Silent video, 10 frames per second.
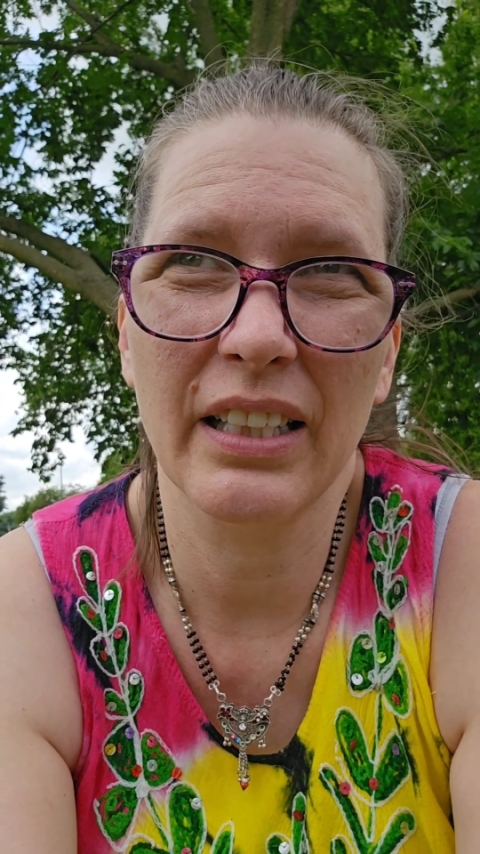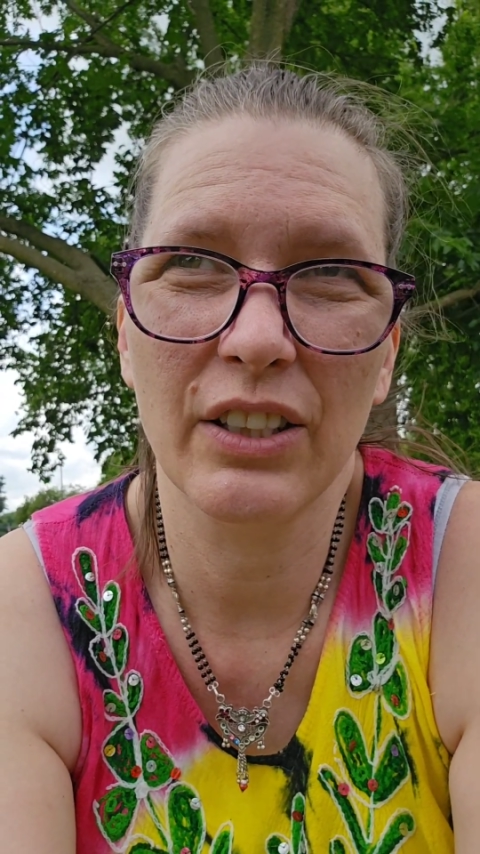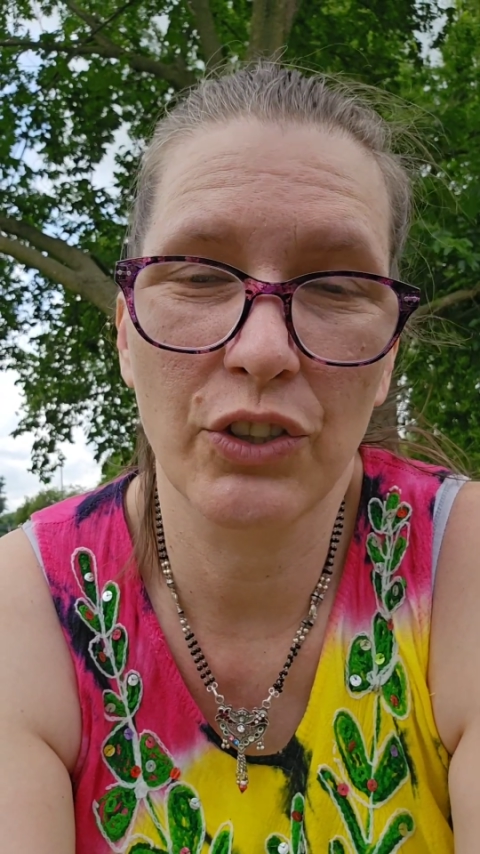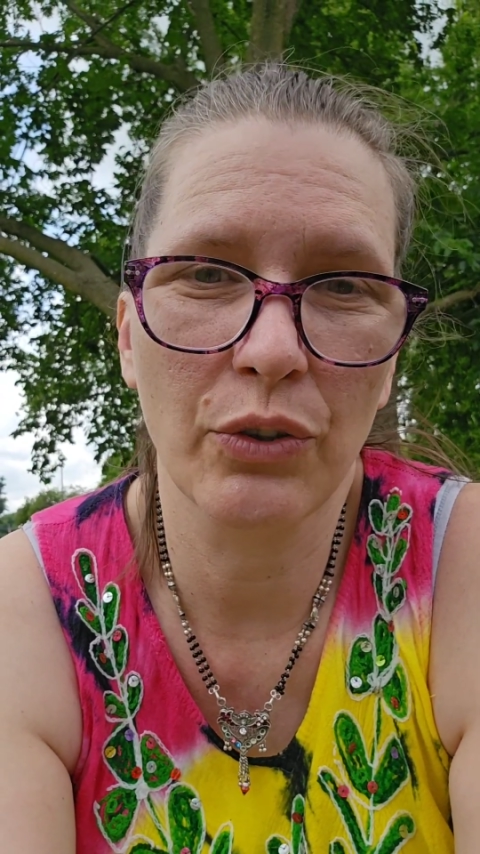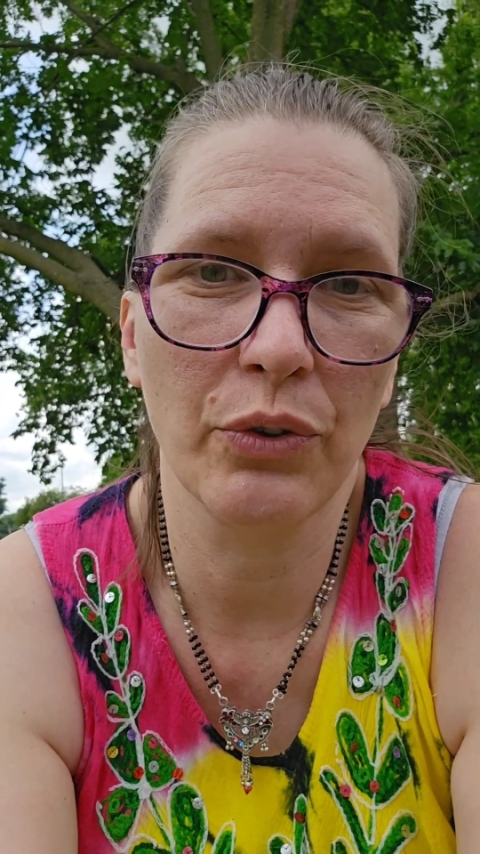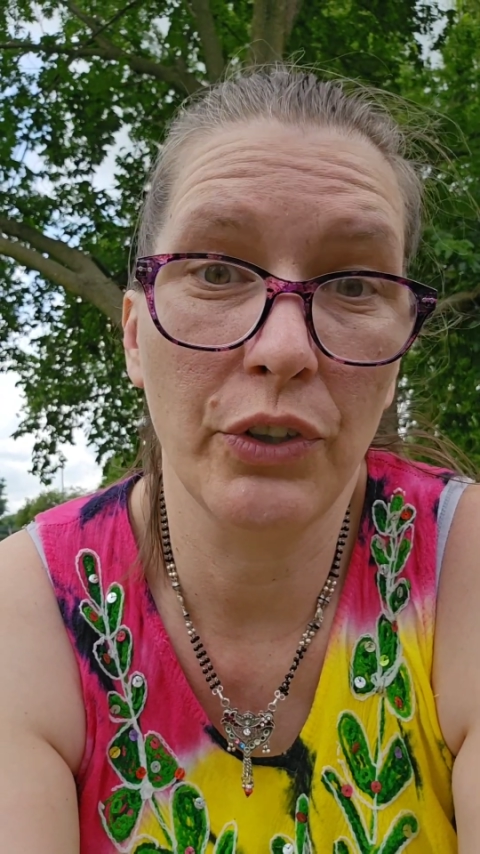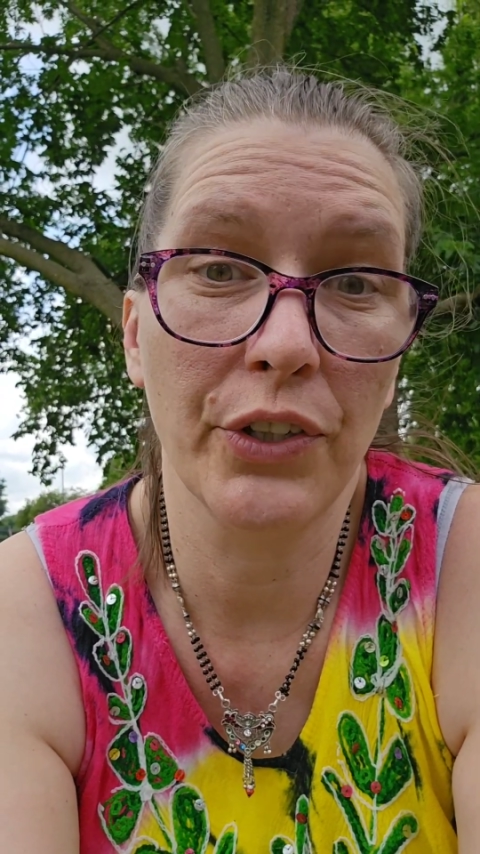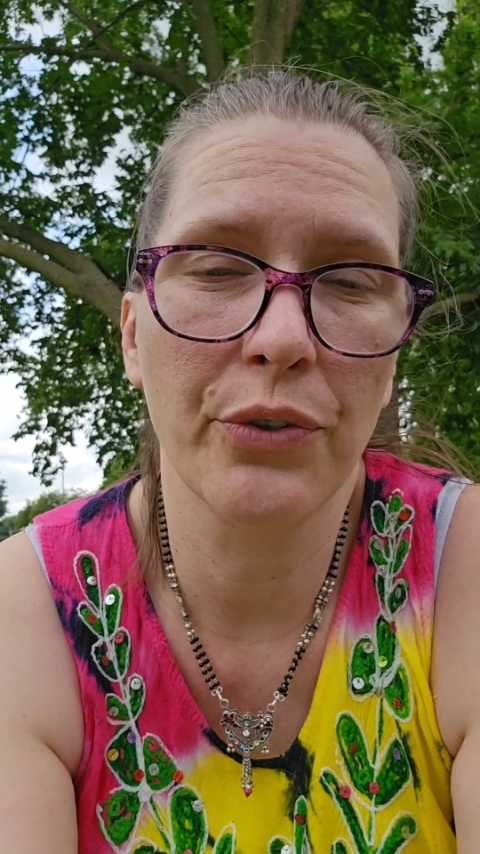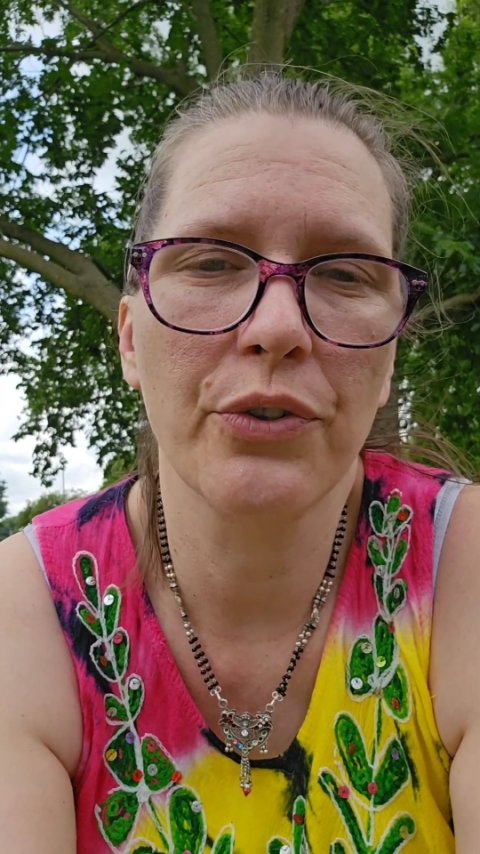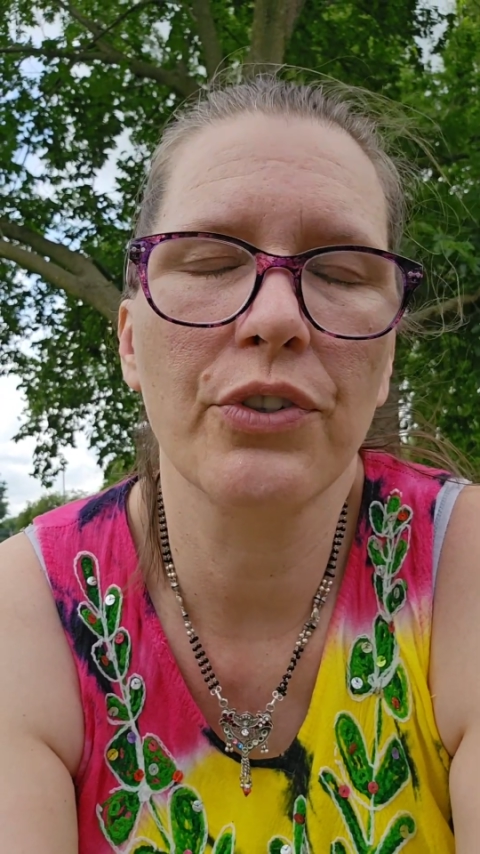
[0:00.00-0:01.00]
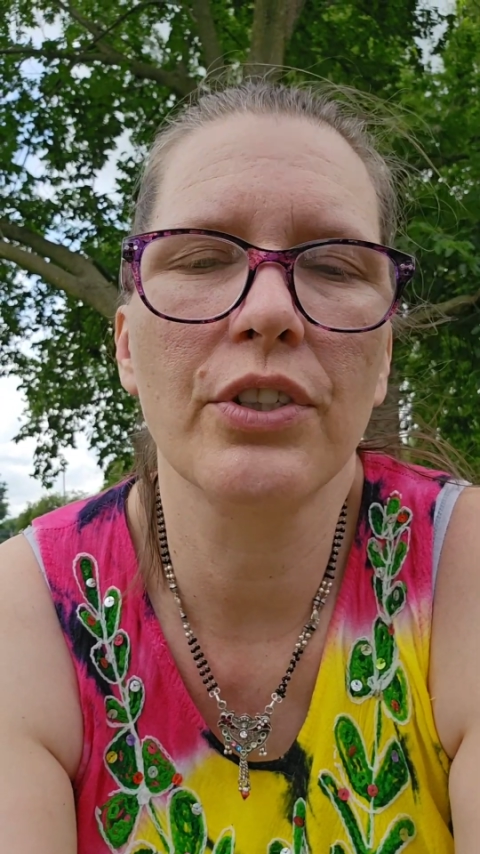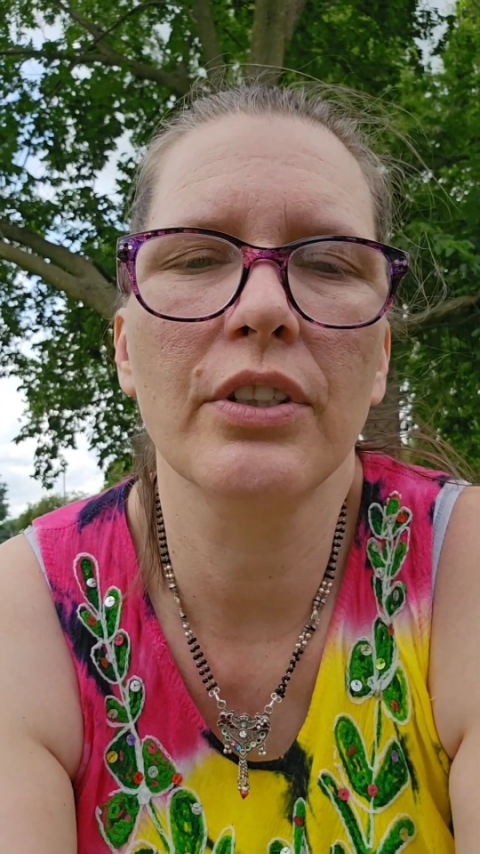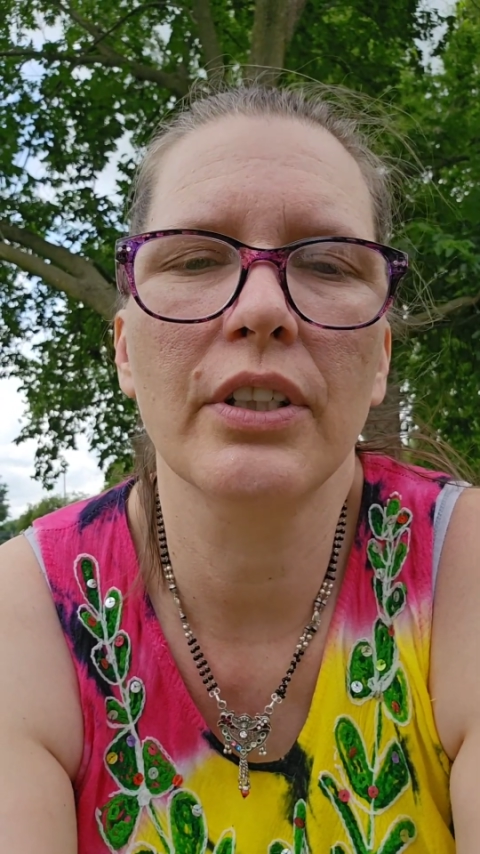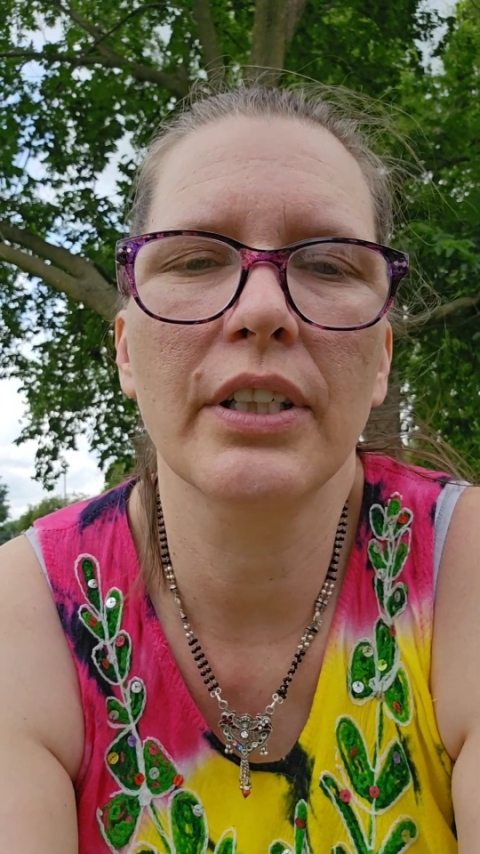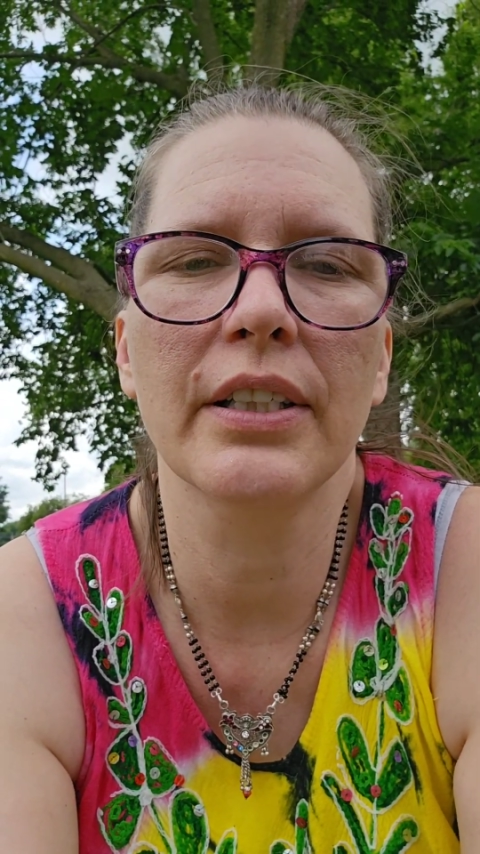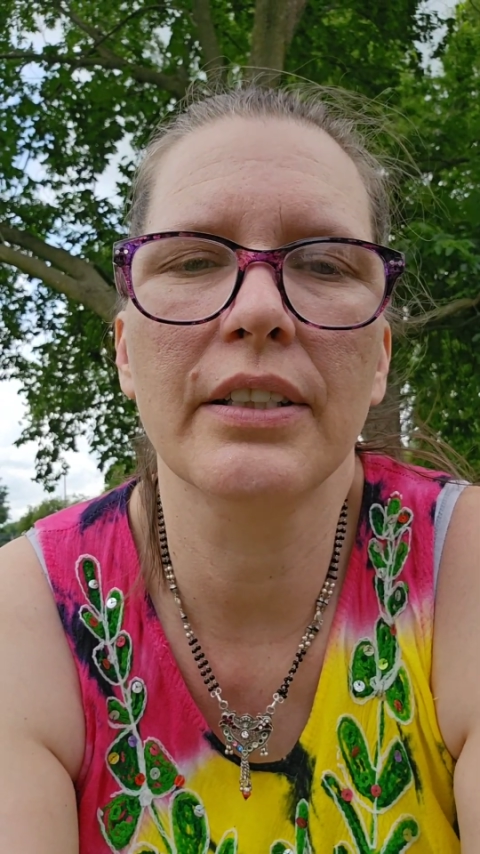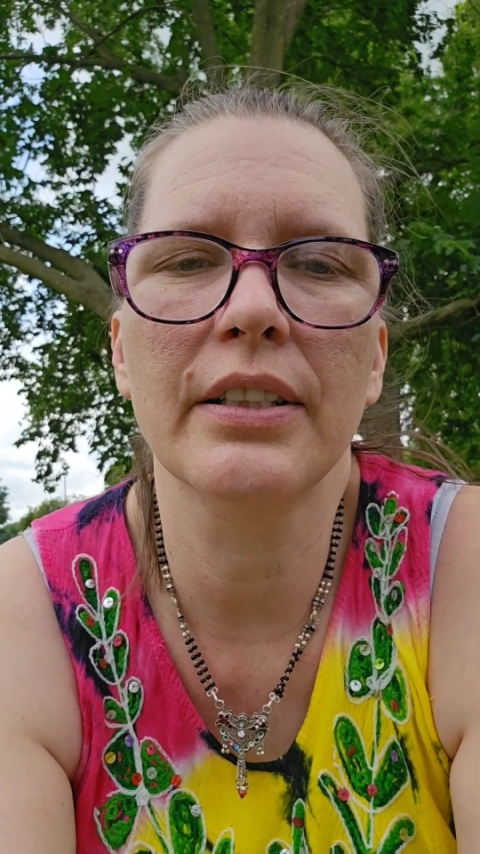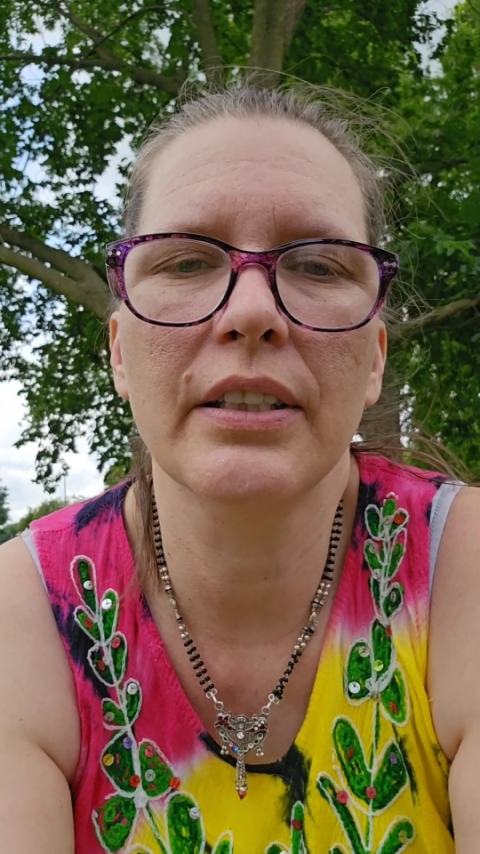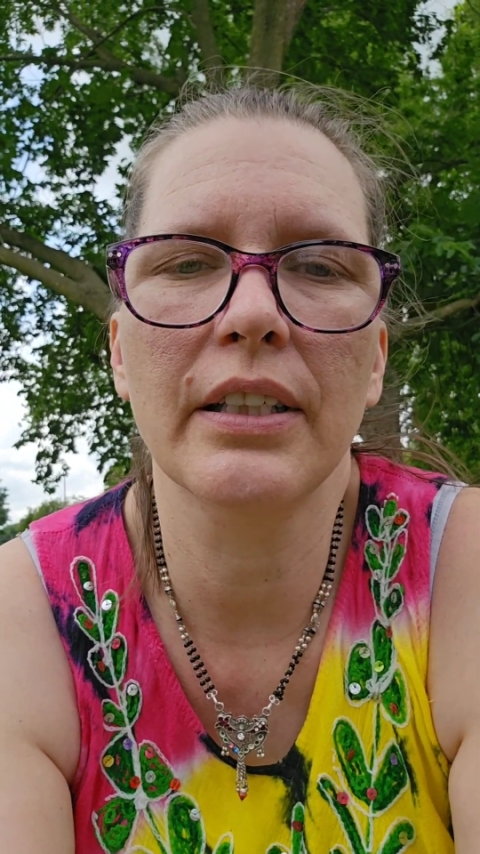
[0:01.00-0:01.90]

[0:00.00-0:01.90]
certain years is